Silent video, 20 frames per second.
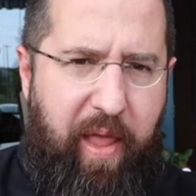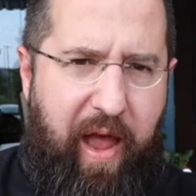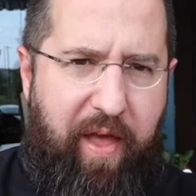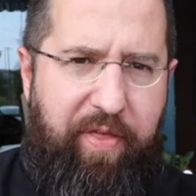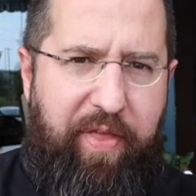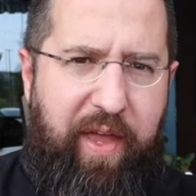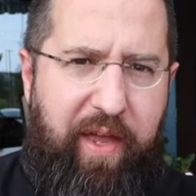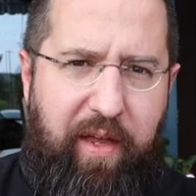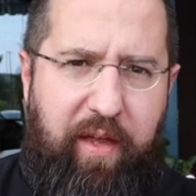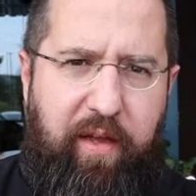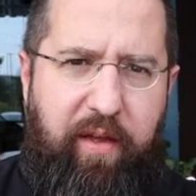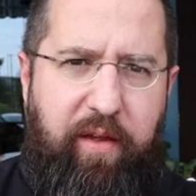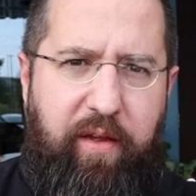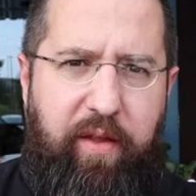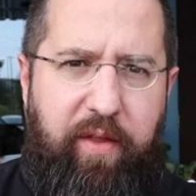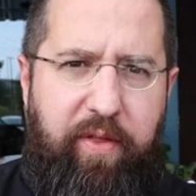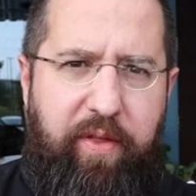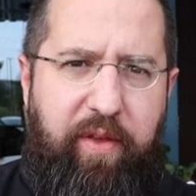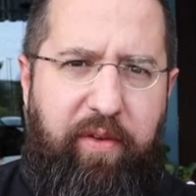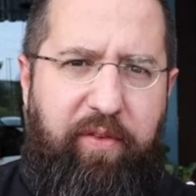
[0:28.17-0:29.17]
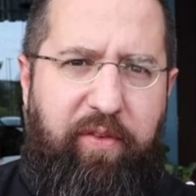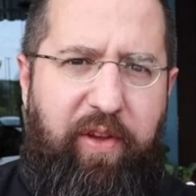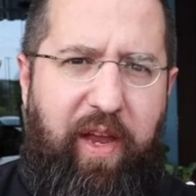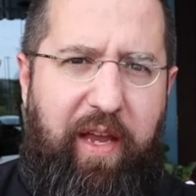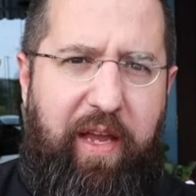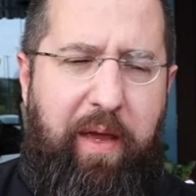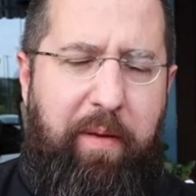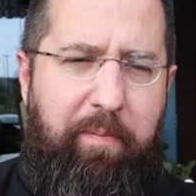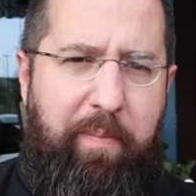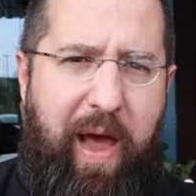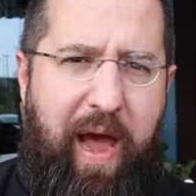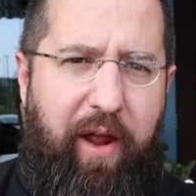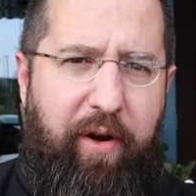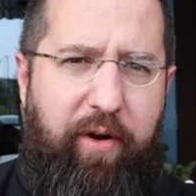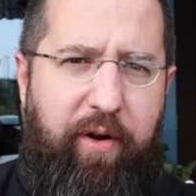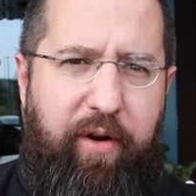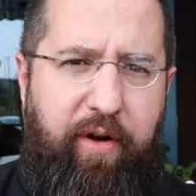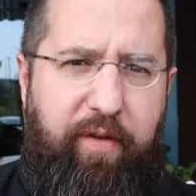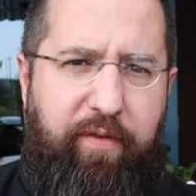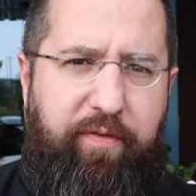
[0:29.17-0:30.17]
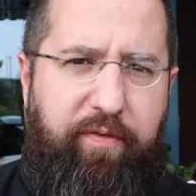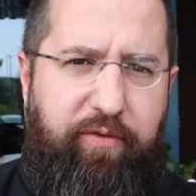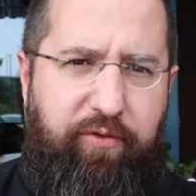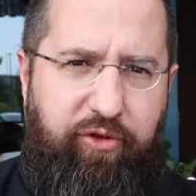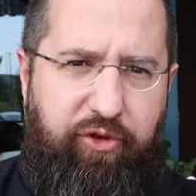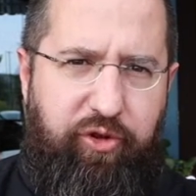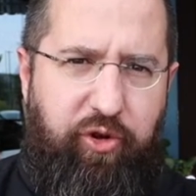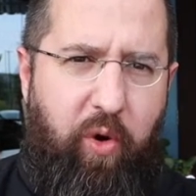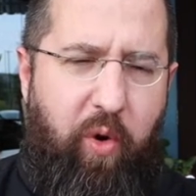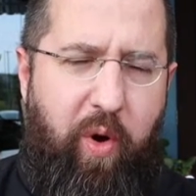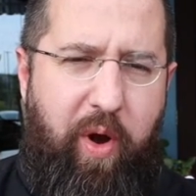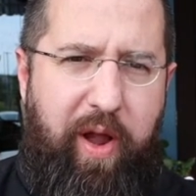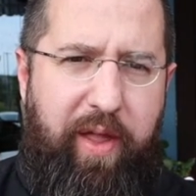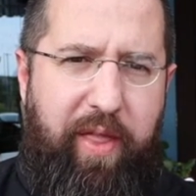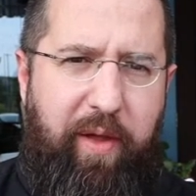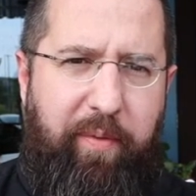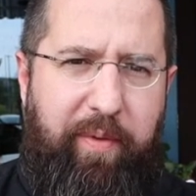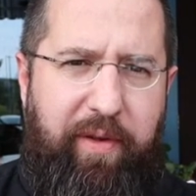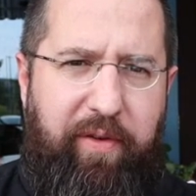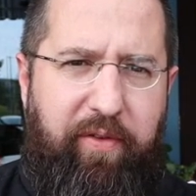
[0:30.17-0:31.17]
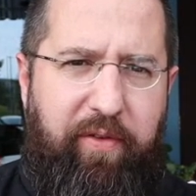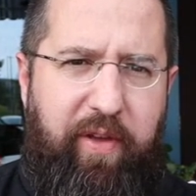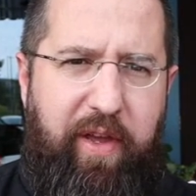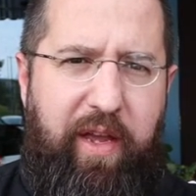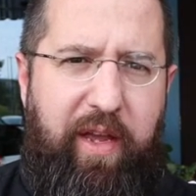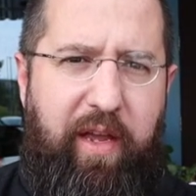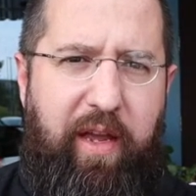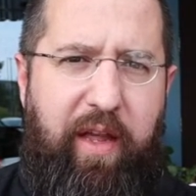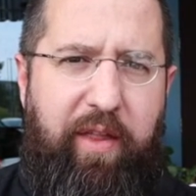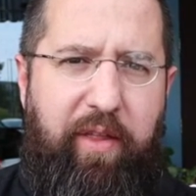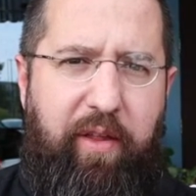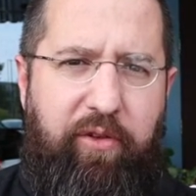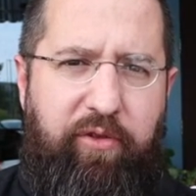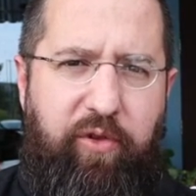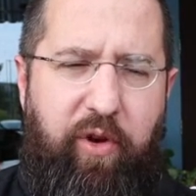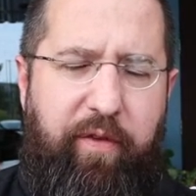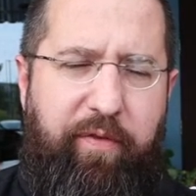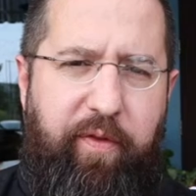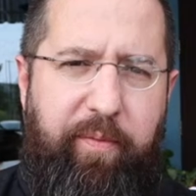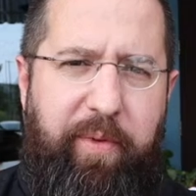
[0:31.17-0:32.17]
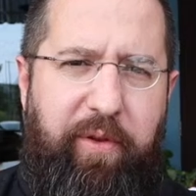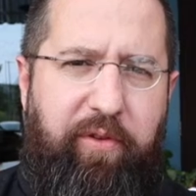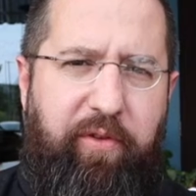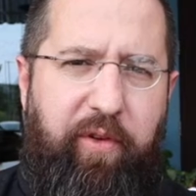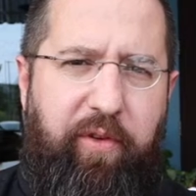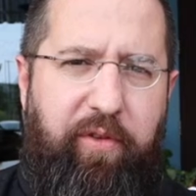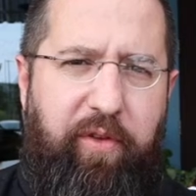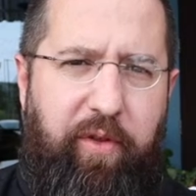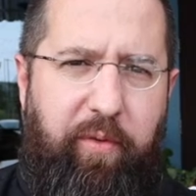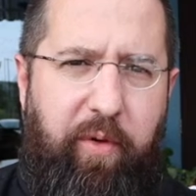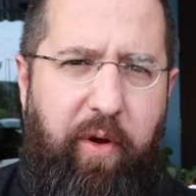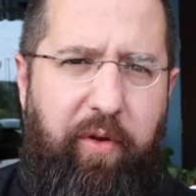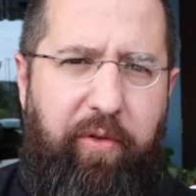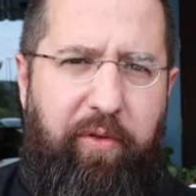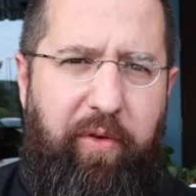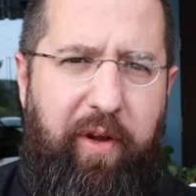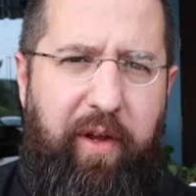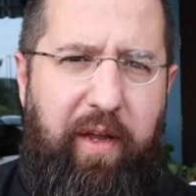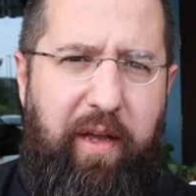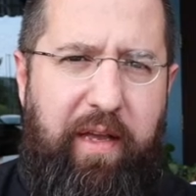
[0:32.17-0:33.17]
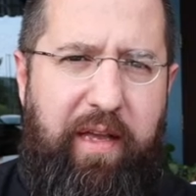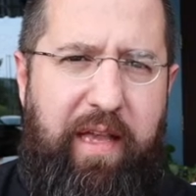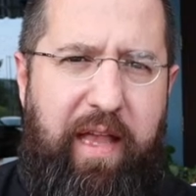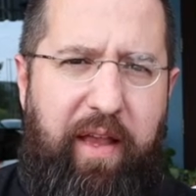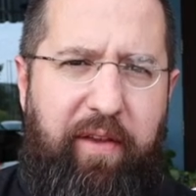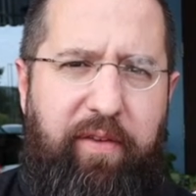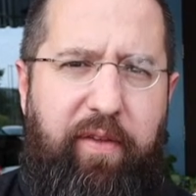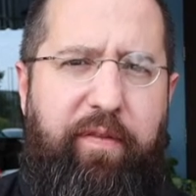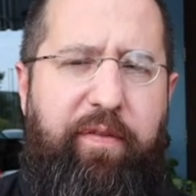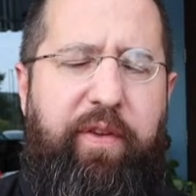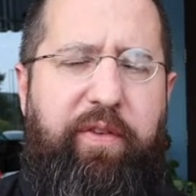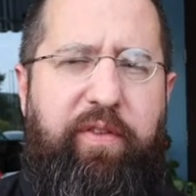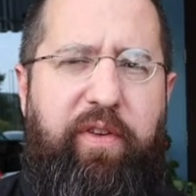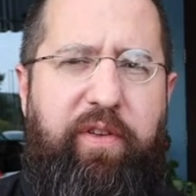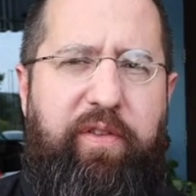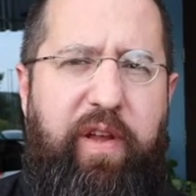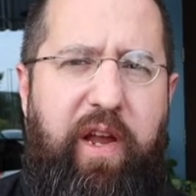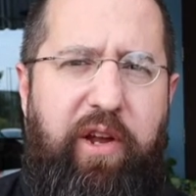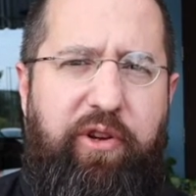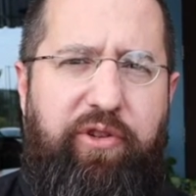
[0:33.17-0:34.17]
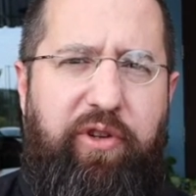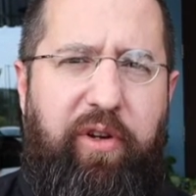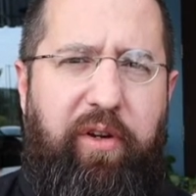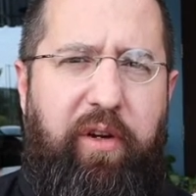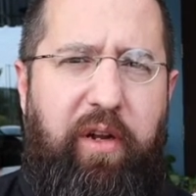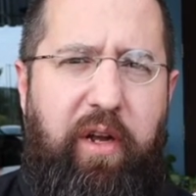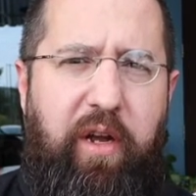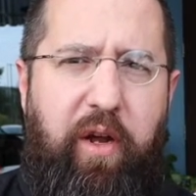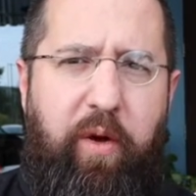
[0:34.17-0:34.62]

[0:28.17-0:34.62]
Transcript: I think the second pattern of joy that we see in the joyful mysteries of the Rosary is the visitation,